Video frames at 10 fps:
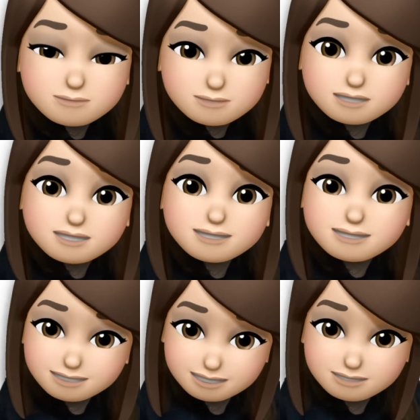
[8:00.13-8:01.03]
the
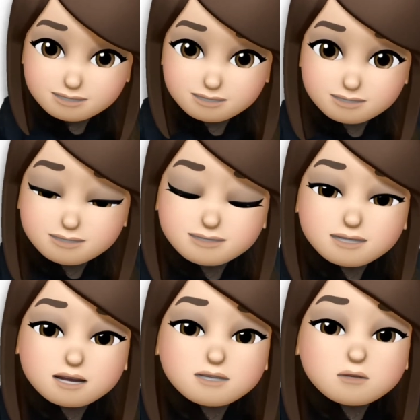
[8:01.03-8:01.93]
discussion,
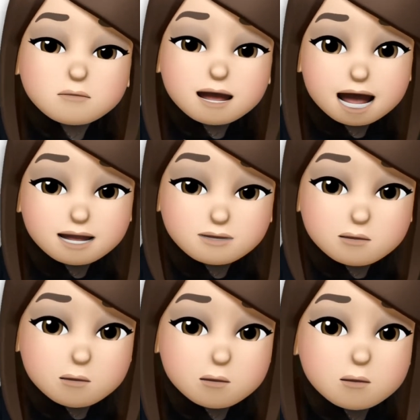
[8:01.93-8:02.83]
so may I
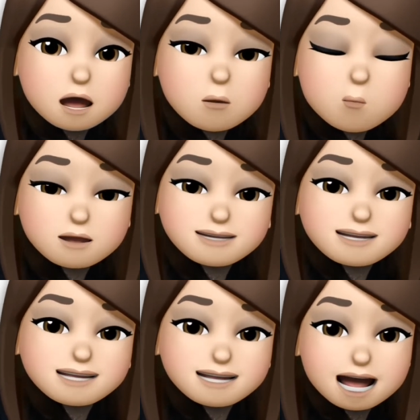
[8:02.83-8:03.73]
know what is
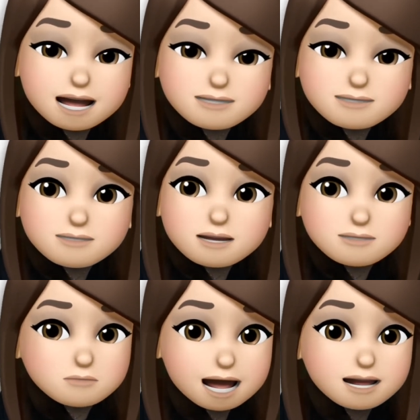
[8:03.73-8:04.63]
the idea that you
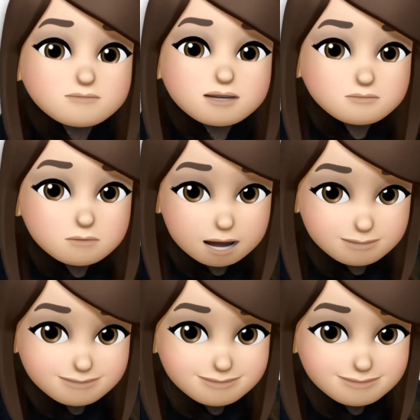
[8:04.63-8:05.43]
have in mind?